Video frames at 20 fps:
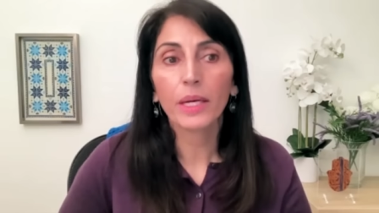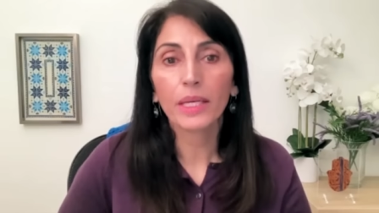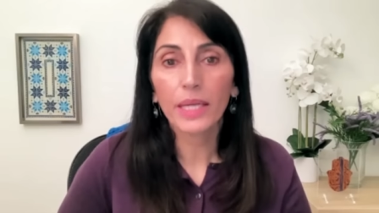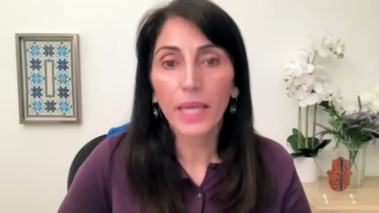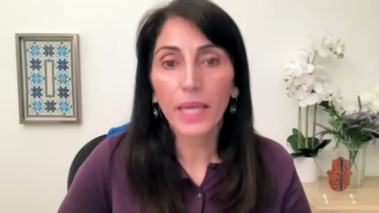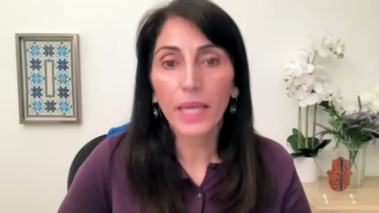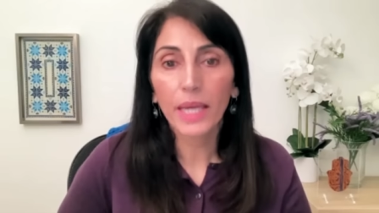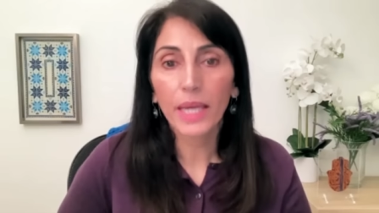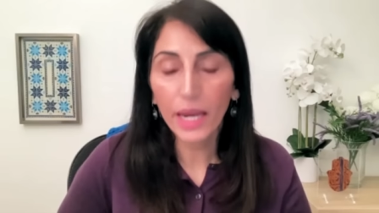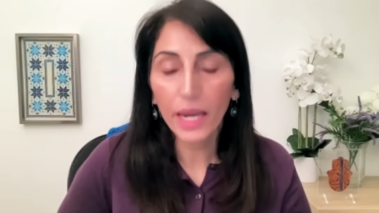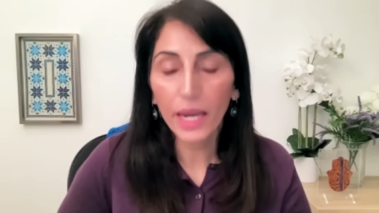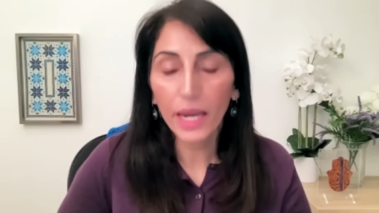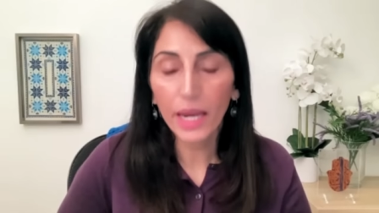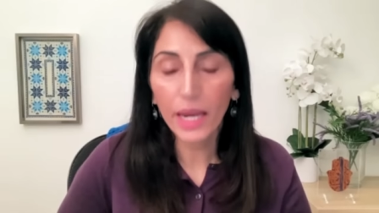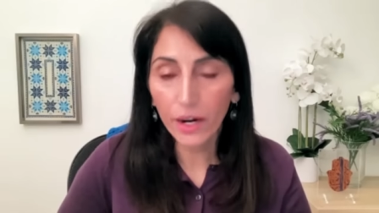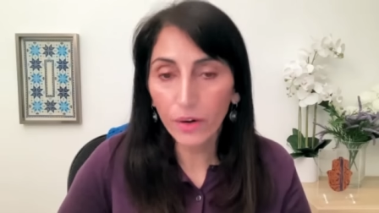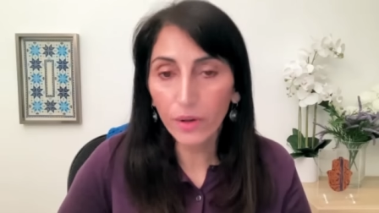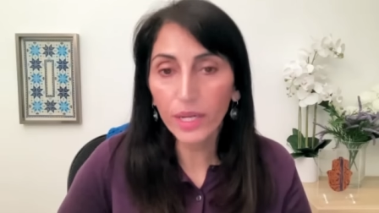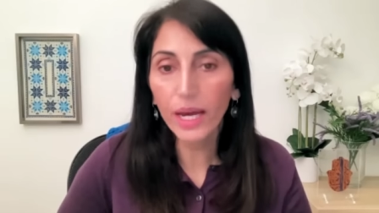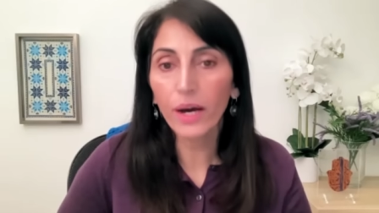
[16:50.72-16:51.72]
carry
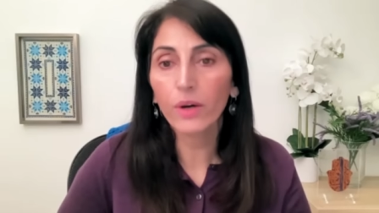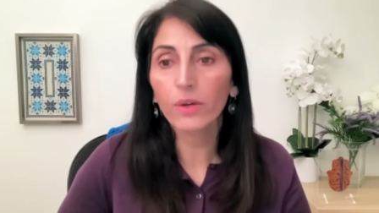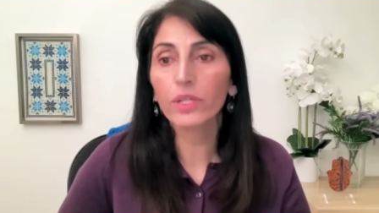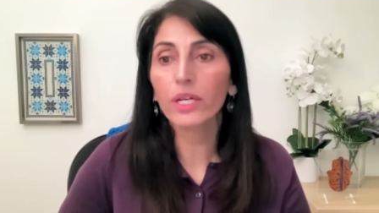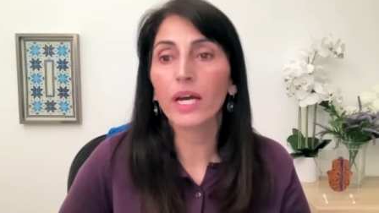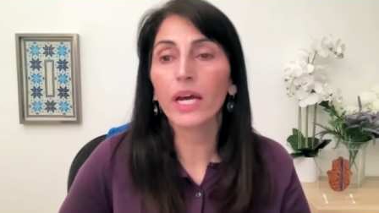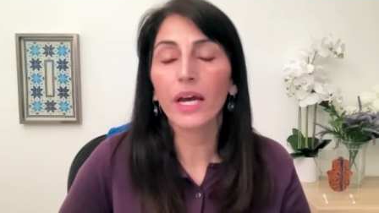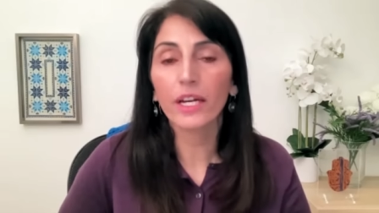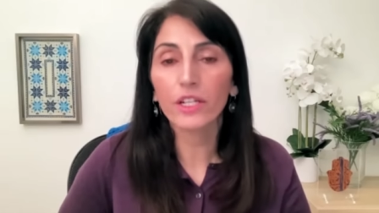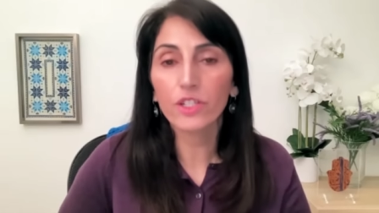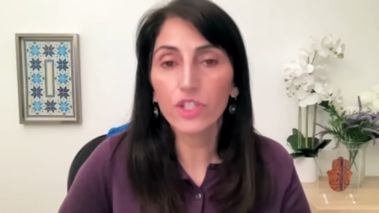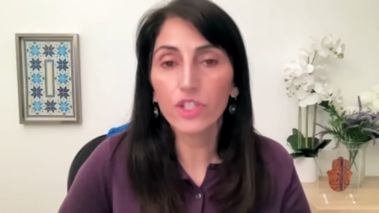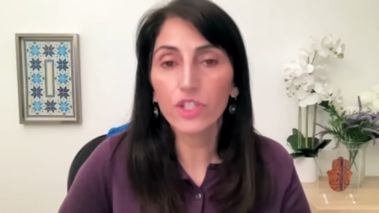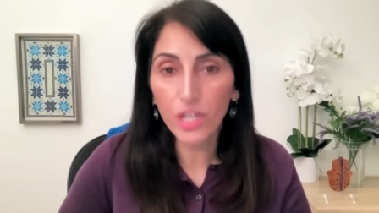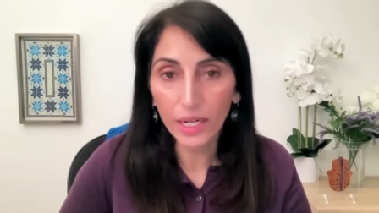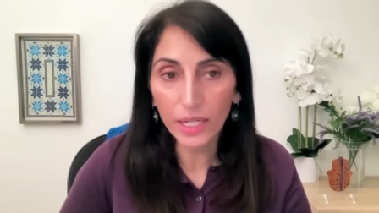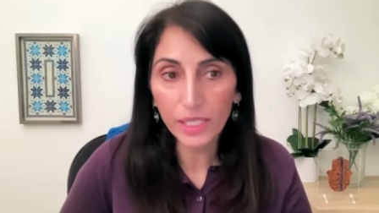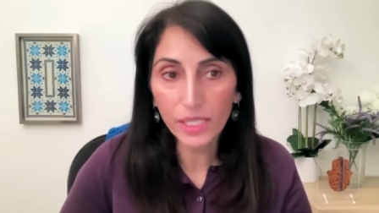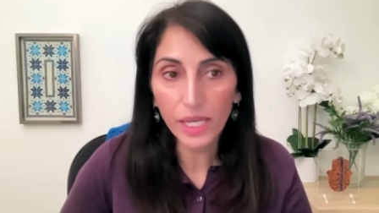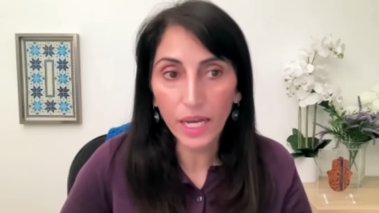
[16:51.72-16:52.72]
out a
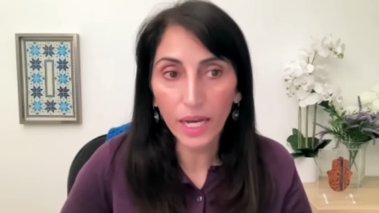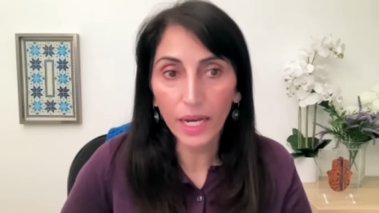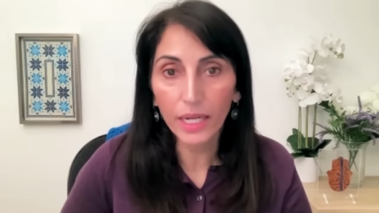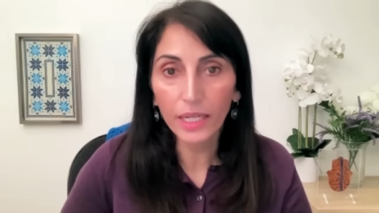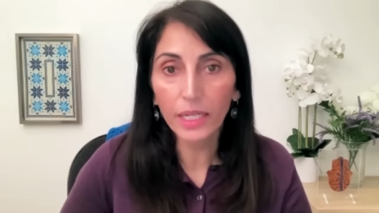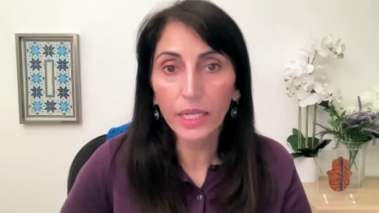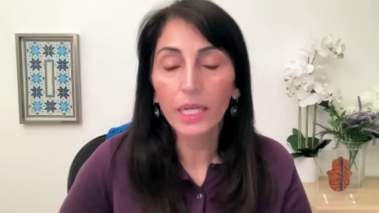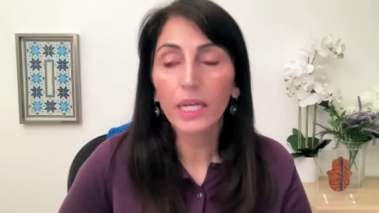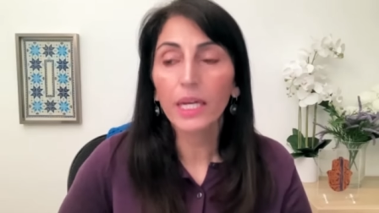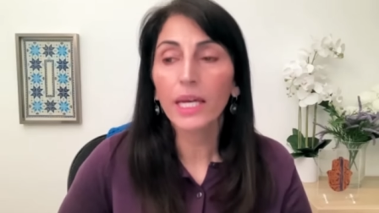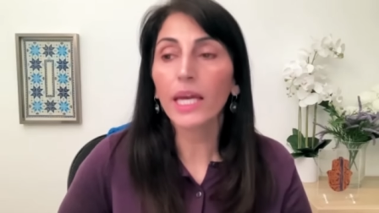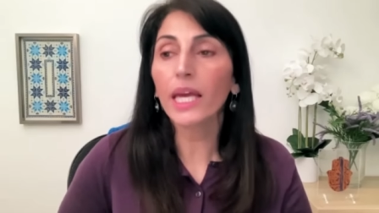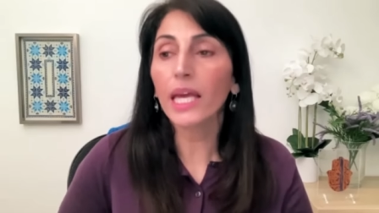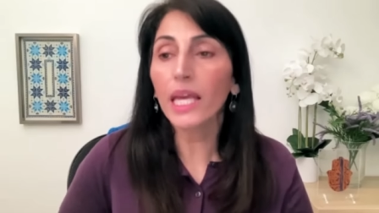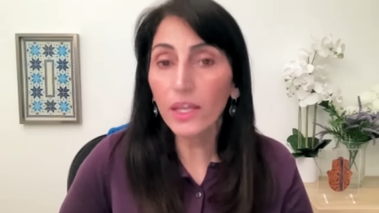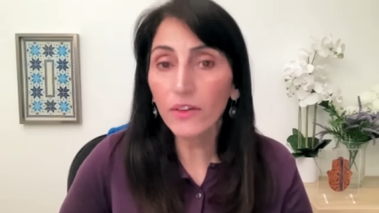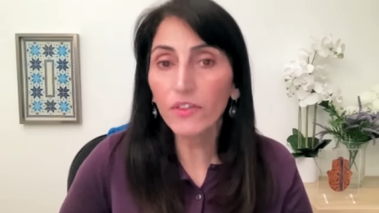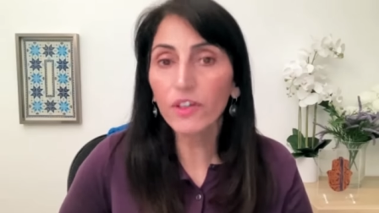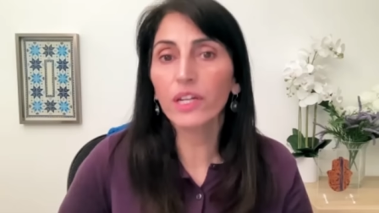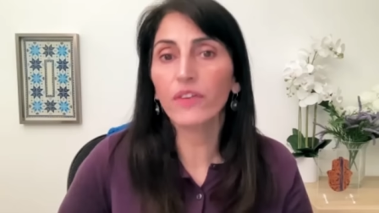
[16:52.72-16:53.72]
genocide,
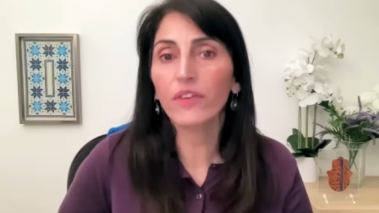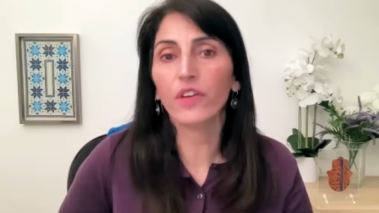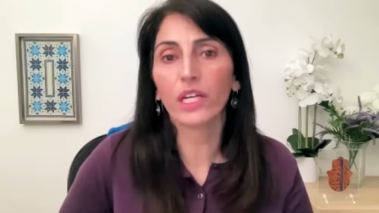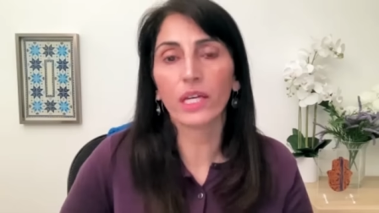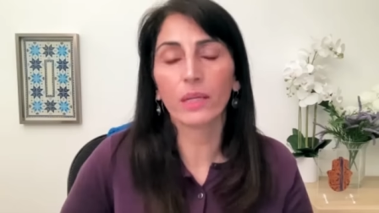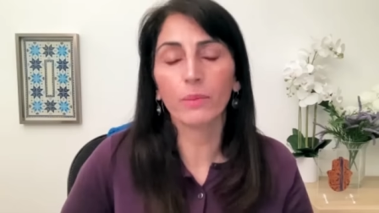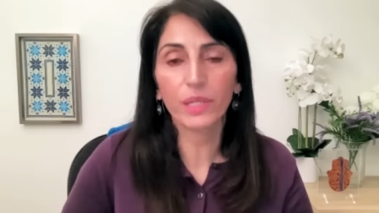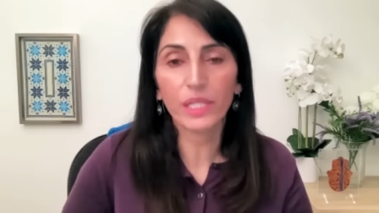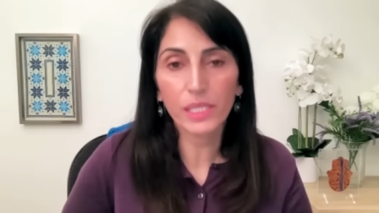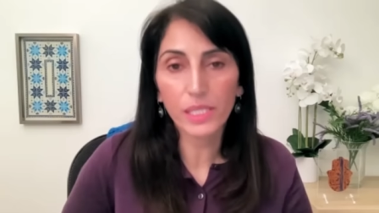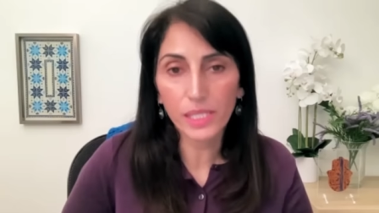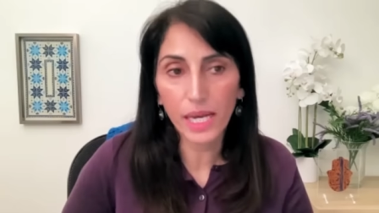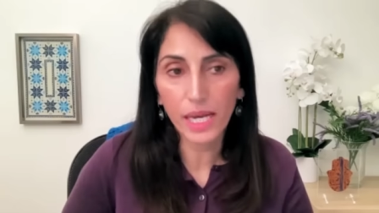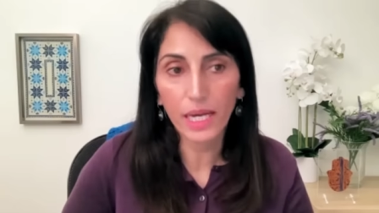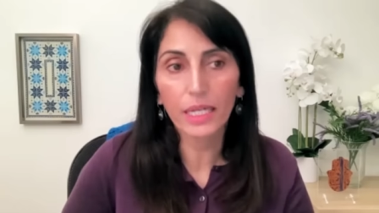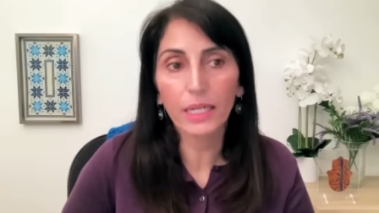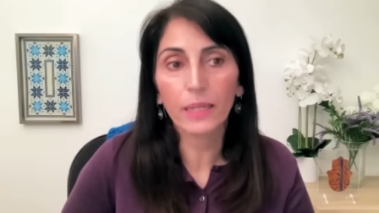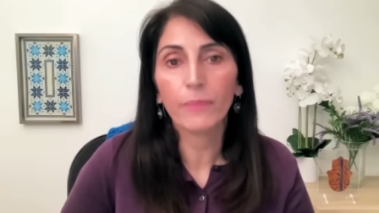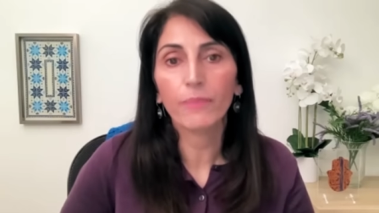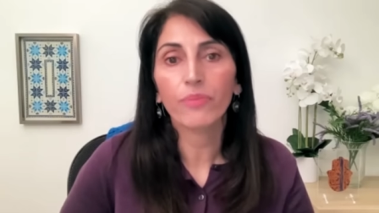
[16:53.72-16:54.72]
even if it can be said
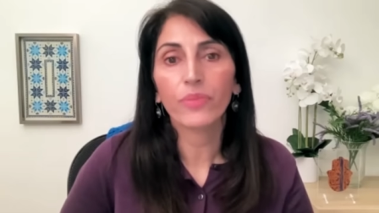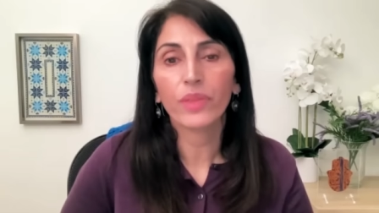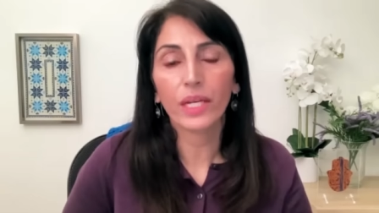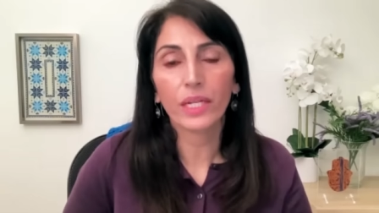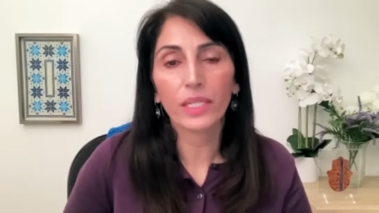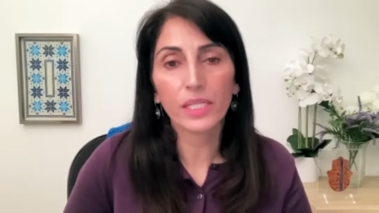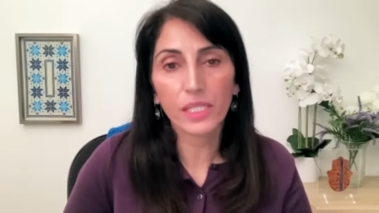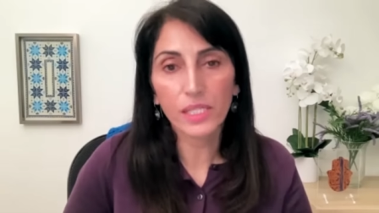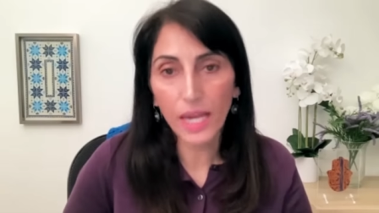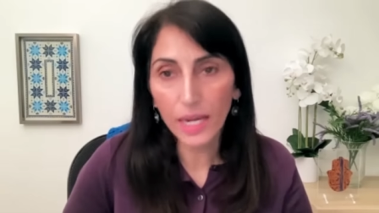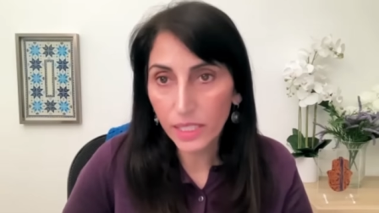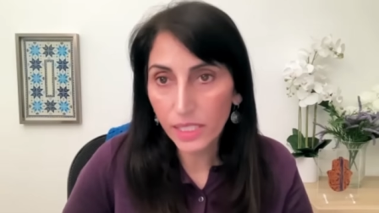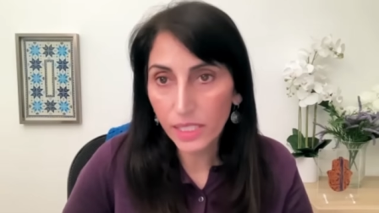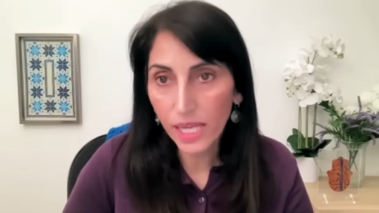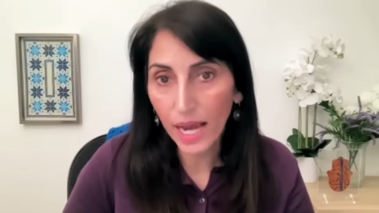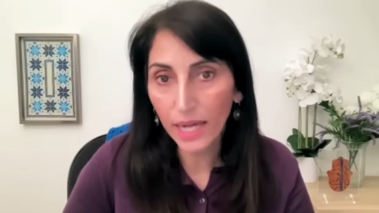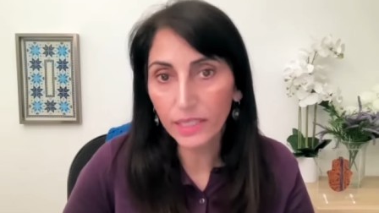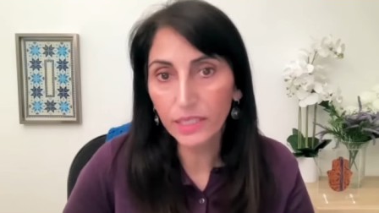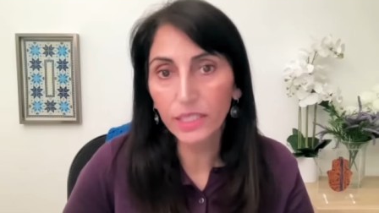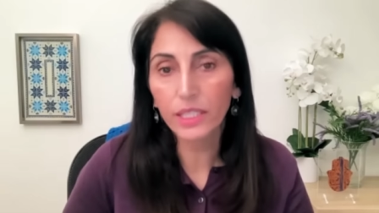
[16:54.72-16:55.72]
that a state is
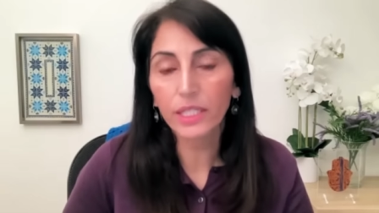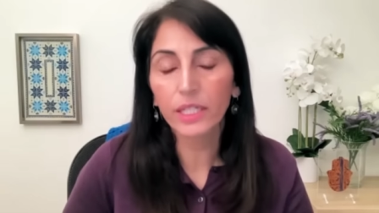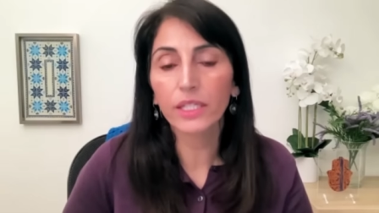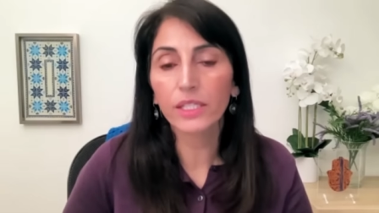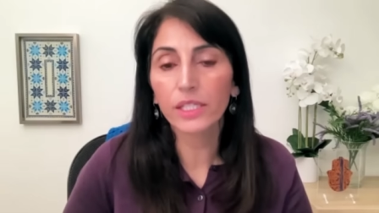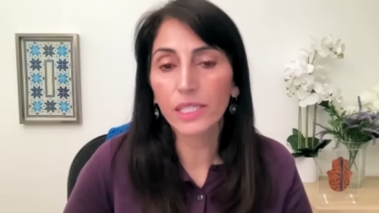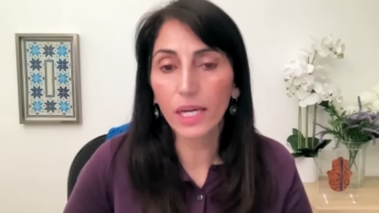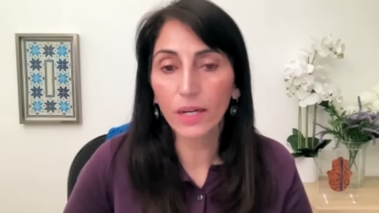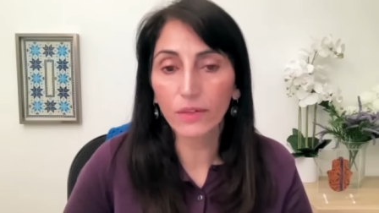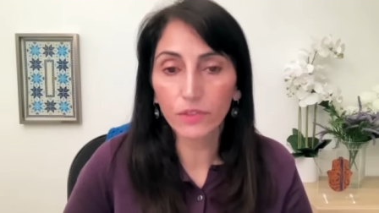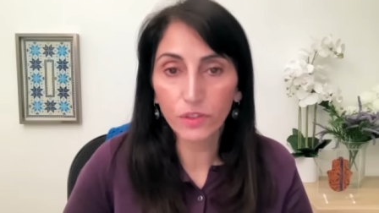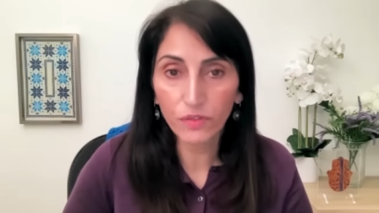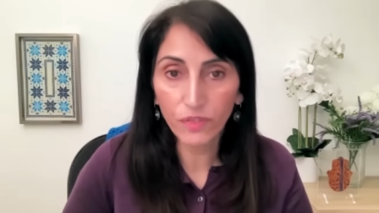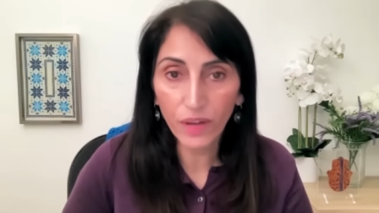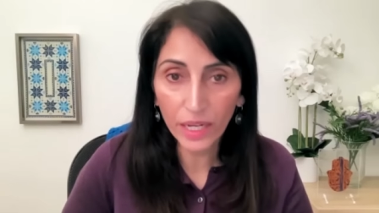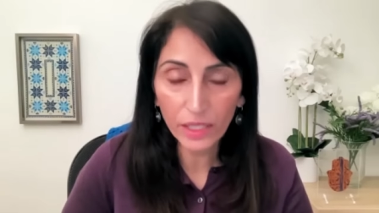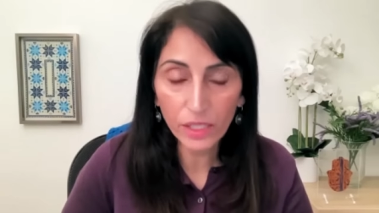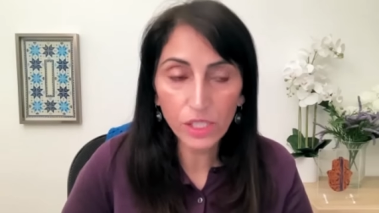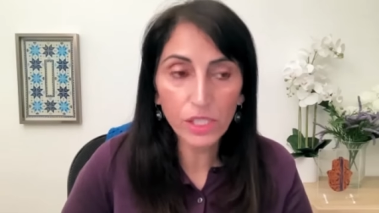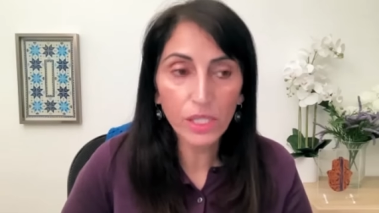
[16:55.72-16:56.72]
acting in self
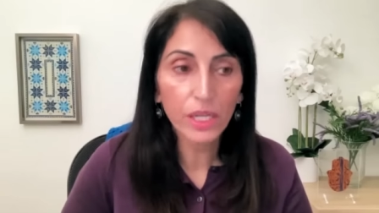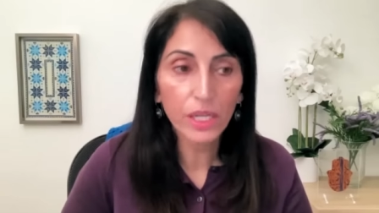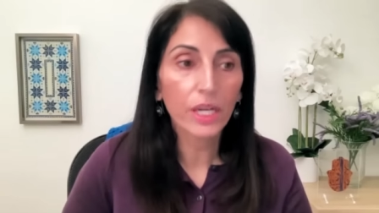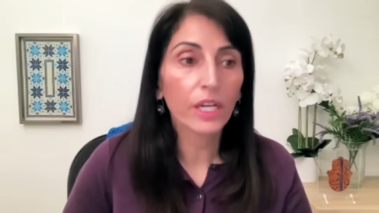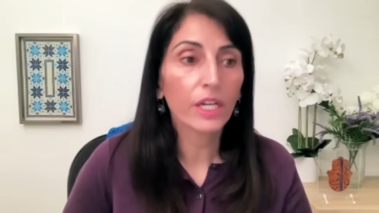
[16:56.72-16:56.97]
defense.